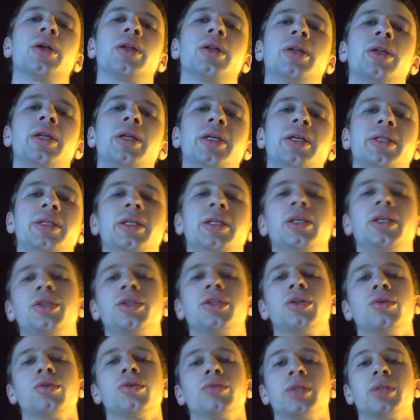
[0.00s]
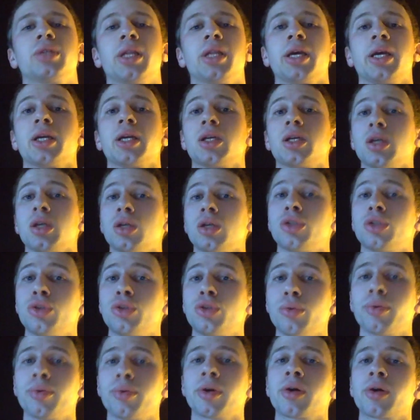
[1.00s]
DC shows like
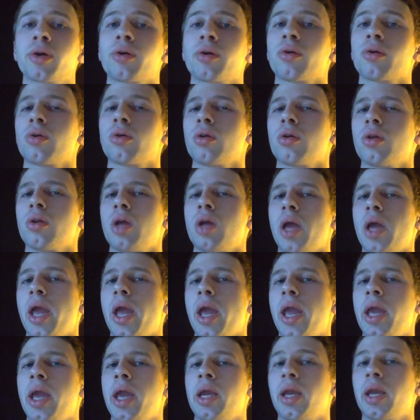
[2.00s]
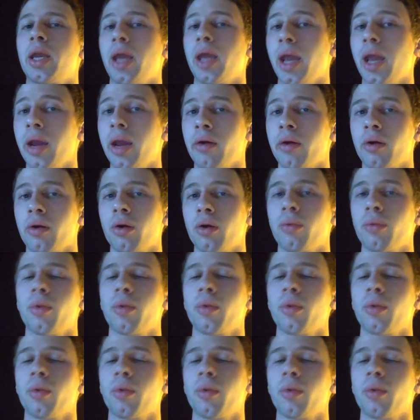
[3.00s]
Supergirl and Arrow?